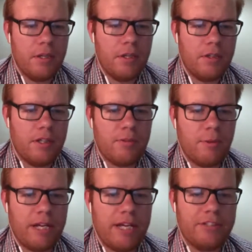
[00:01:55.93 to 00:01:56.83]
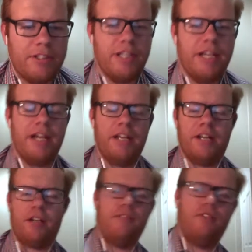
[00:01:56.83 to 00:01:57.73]
This one I actually kind of
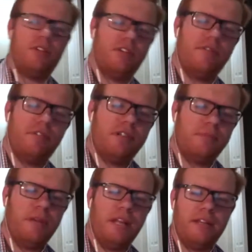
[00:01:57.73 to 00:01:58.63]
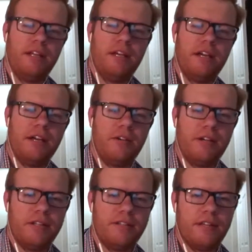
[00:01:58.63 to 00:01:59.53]
got confused at first, but I think I got it
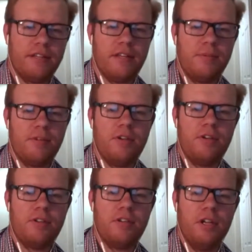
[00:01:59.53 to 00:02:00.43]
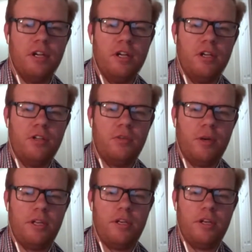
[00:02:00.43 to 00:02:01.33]
right the second time. So you just
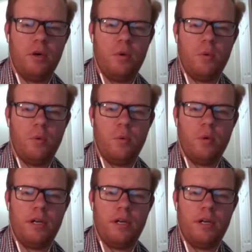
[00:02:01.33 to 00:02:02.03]
wanting to know what